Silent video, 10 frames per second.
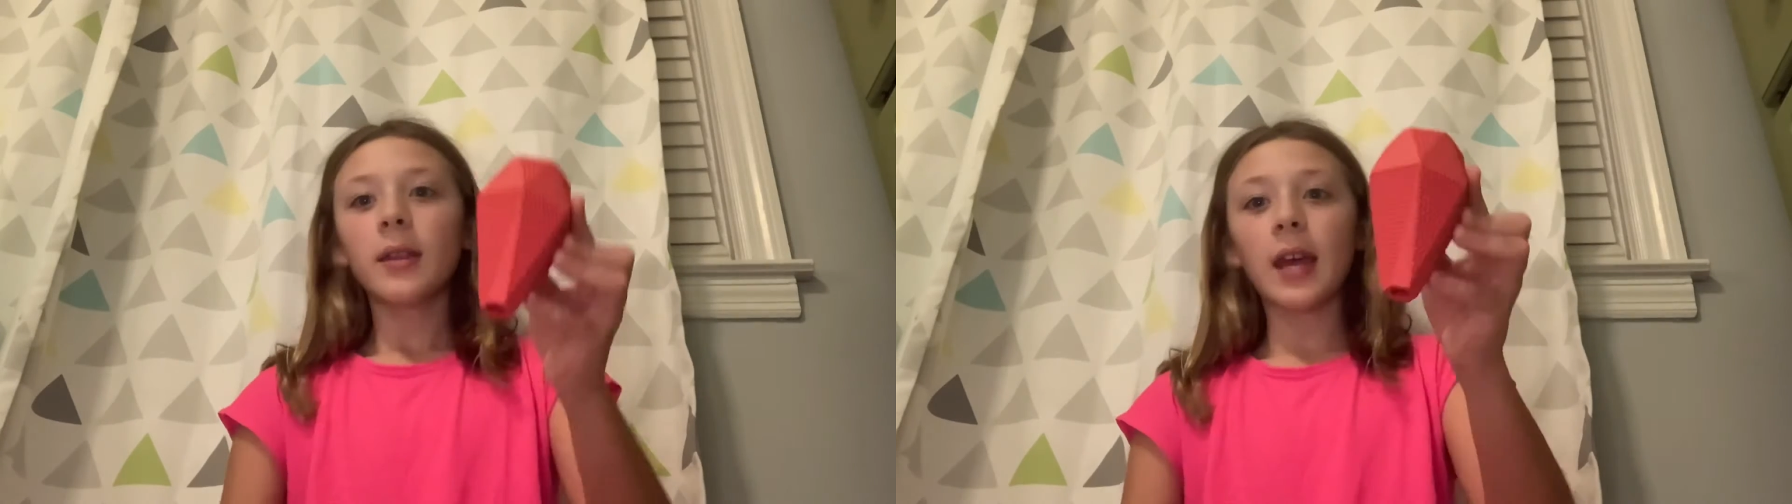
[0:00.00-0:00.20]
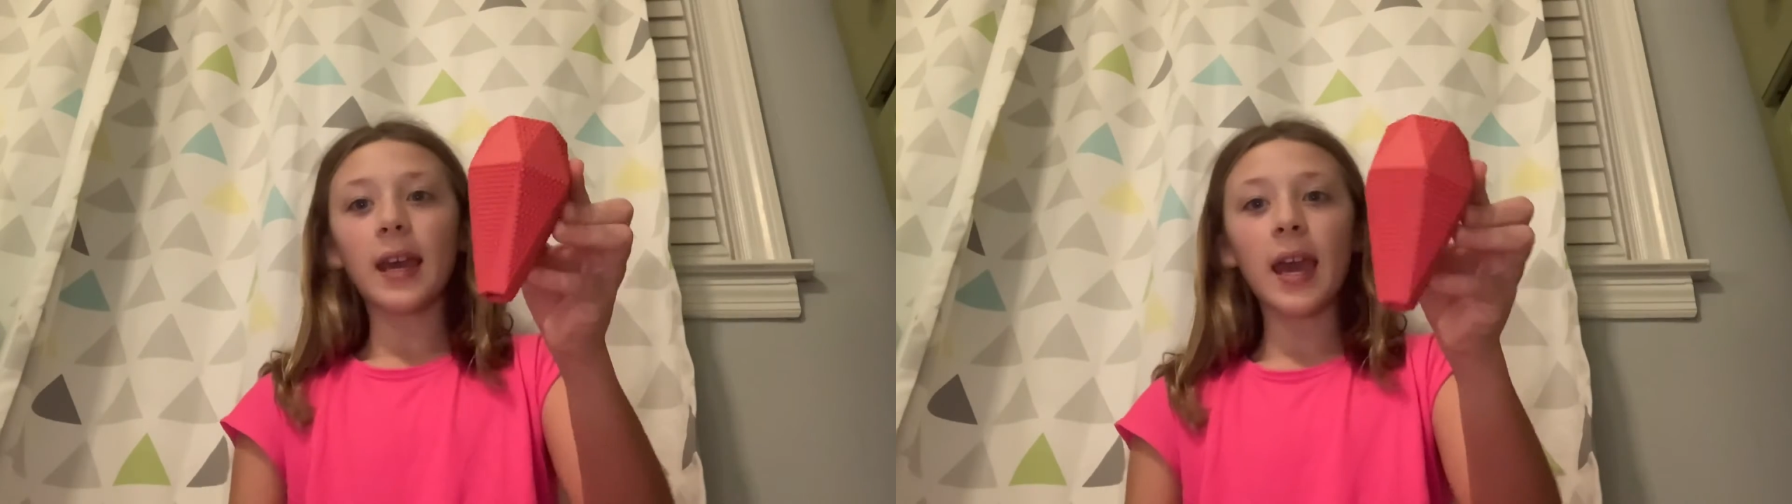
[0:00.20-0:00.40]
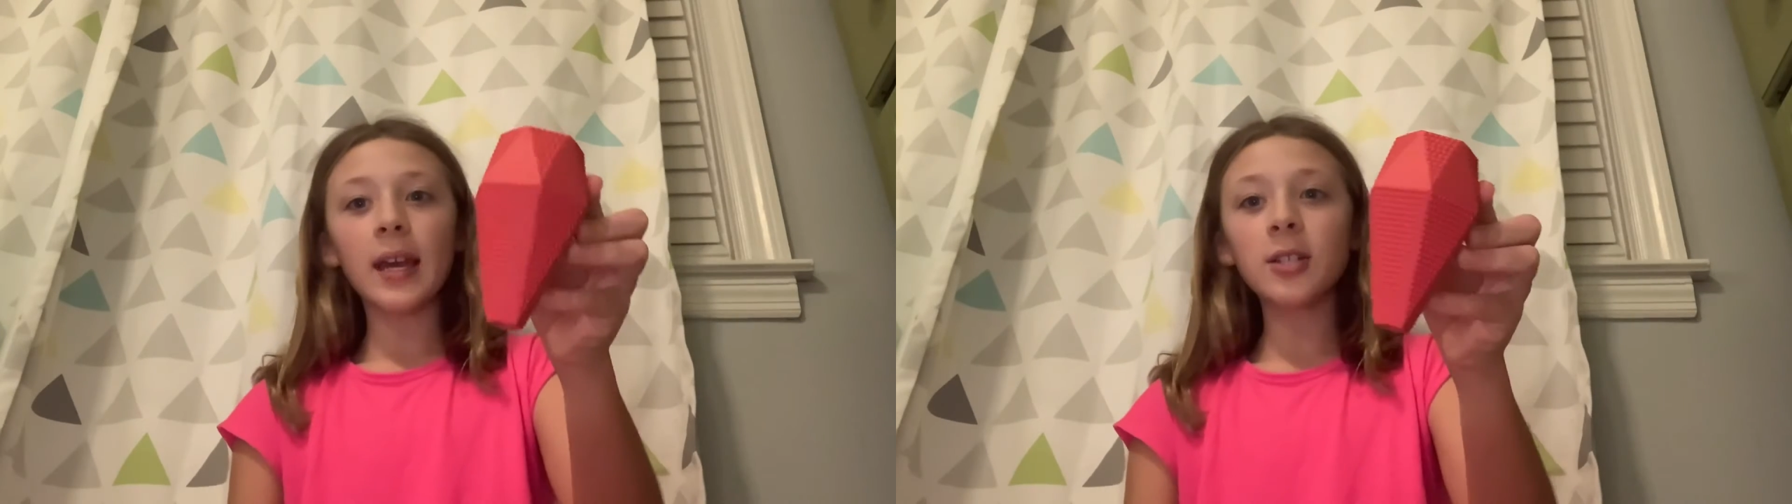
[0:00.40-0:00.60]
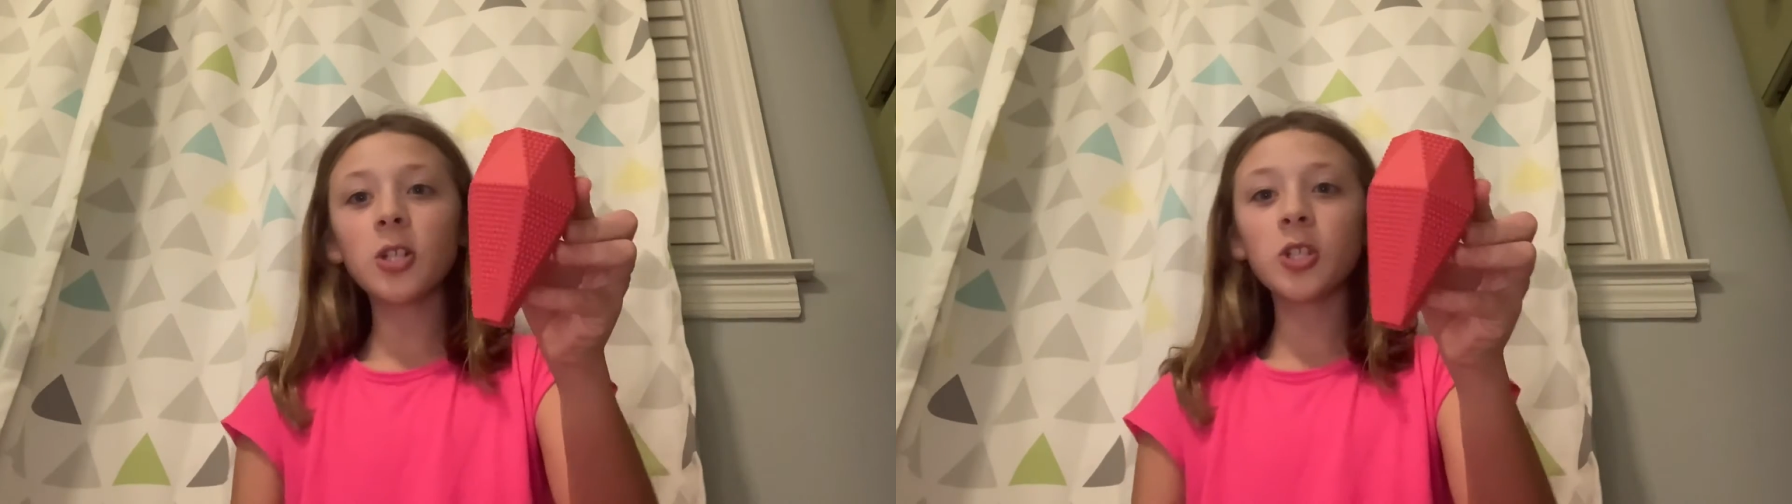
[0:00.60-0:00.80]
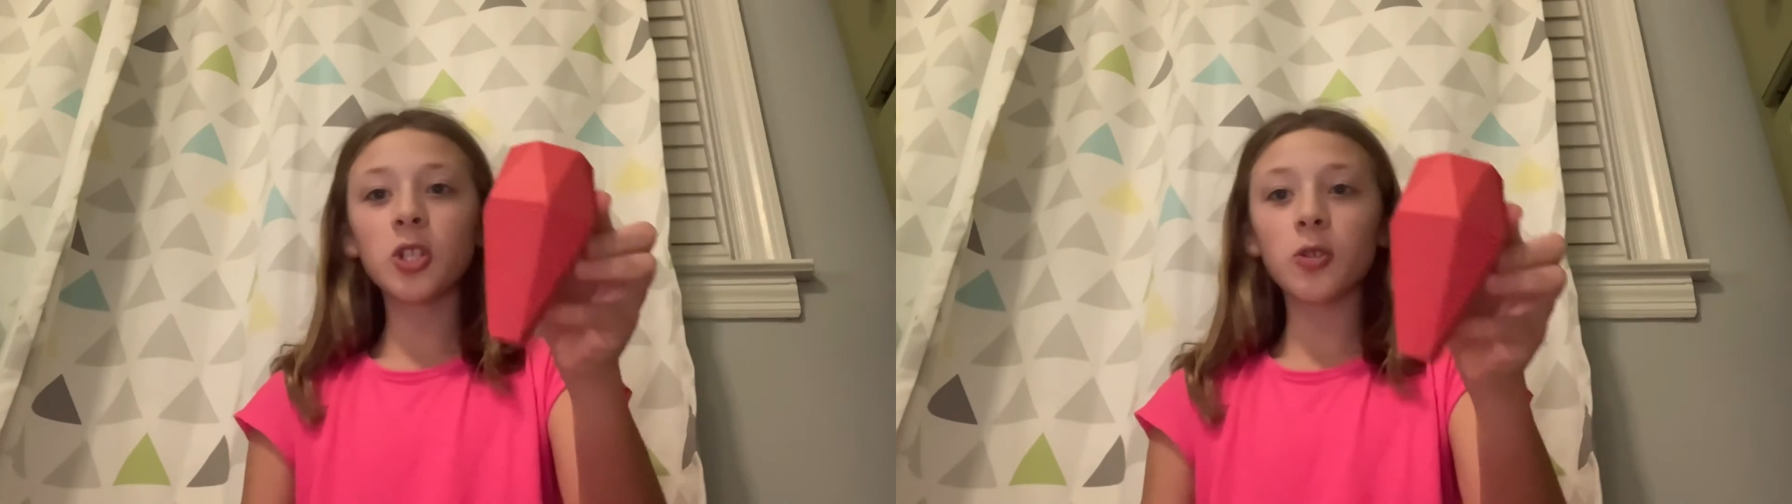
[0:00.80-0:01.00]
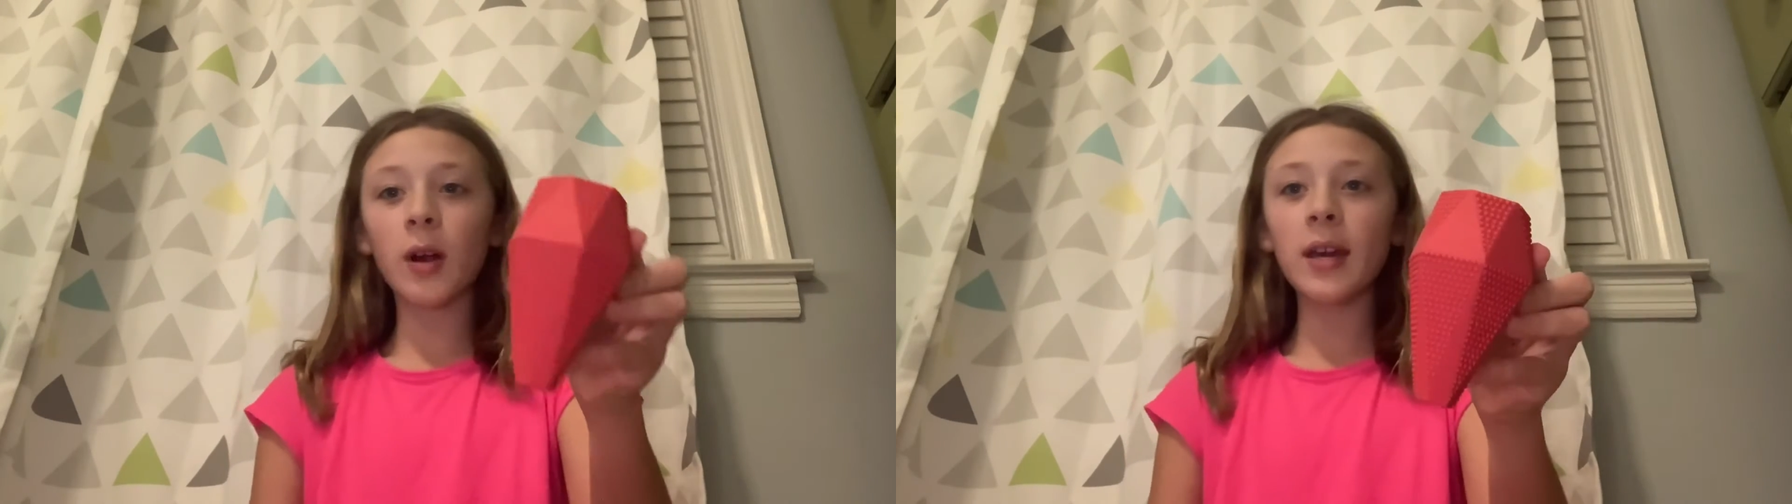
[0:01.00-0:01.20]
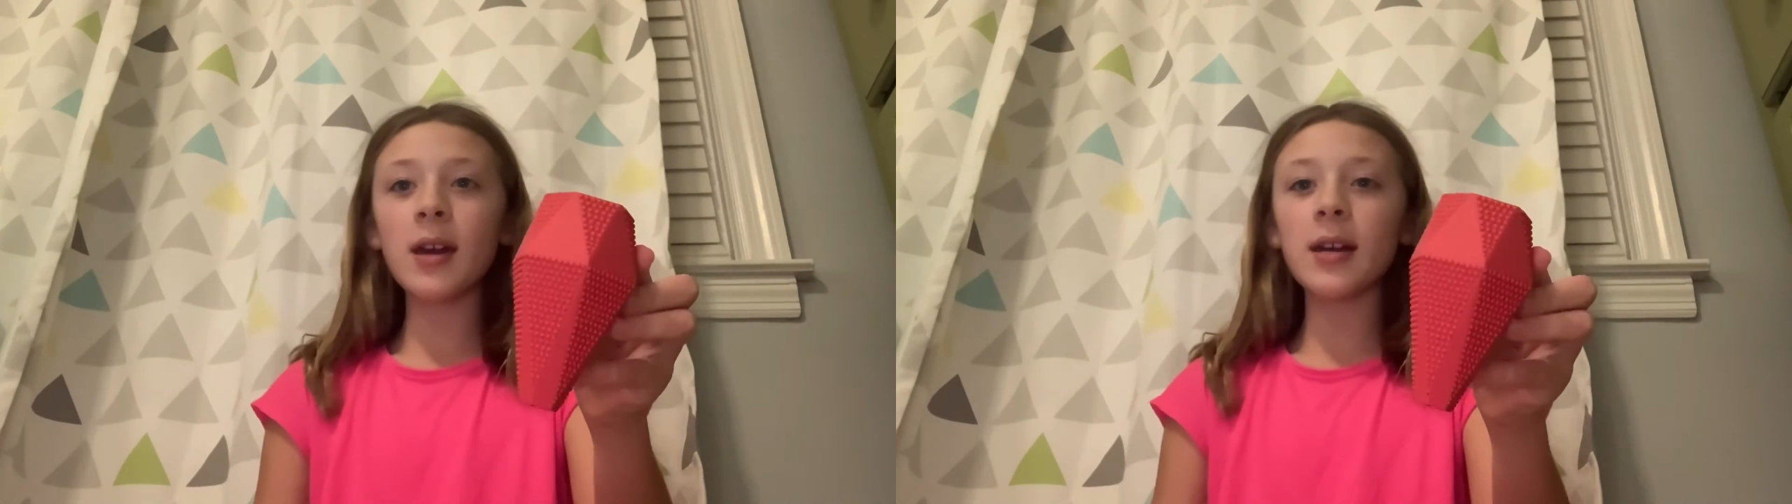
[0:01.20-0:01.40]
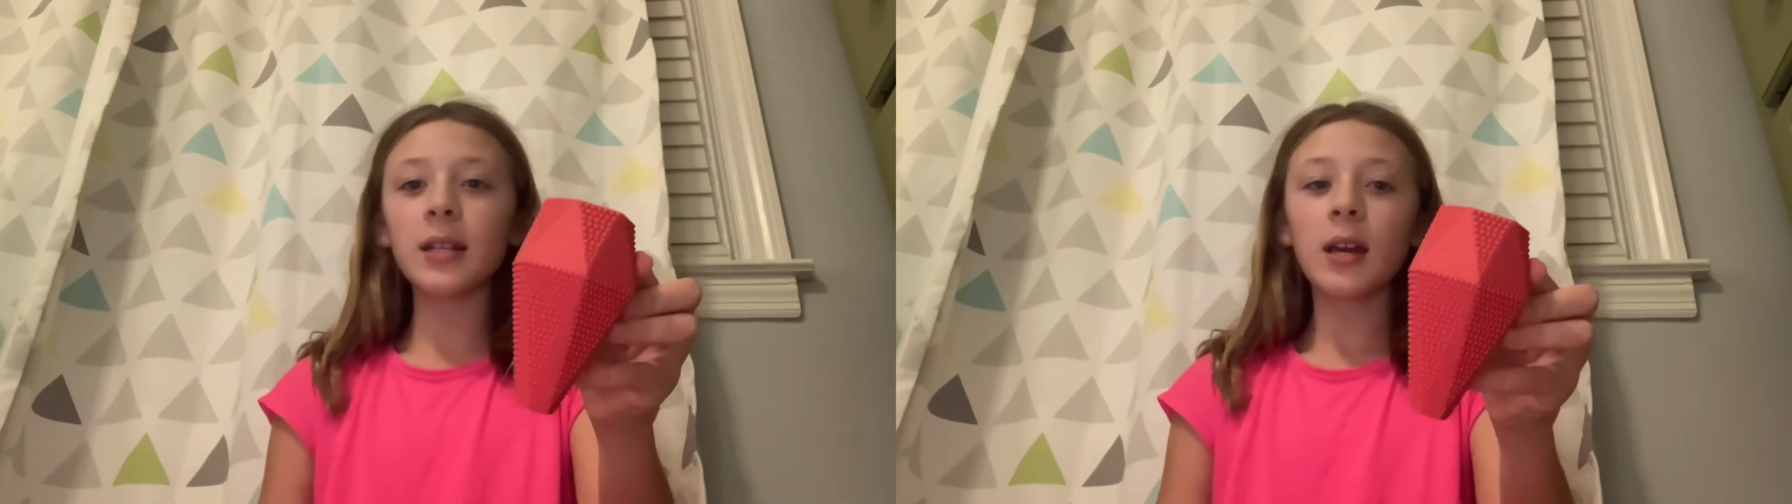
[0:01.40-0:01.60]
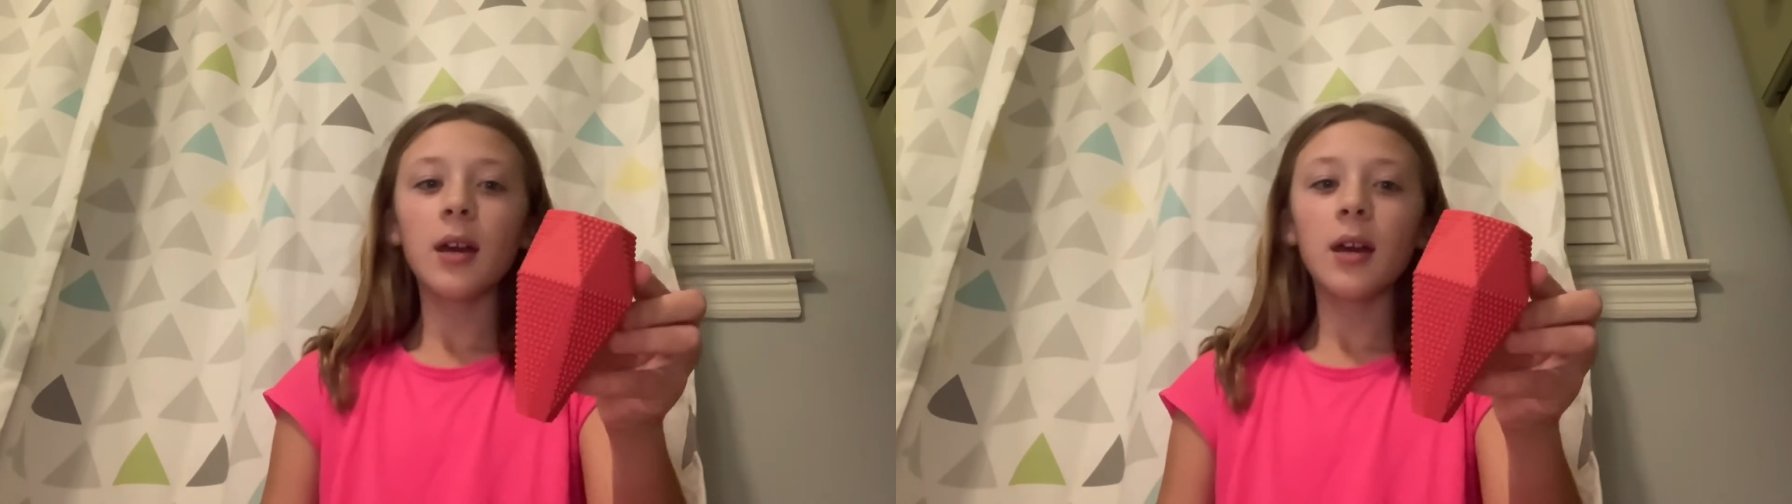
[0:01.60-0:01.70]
They can destroy it,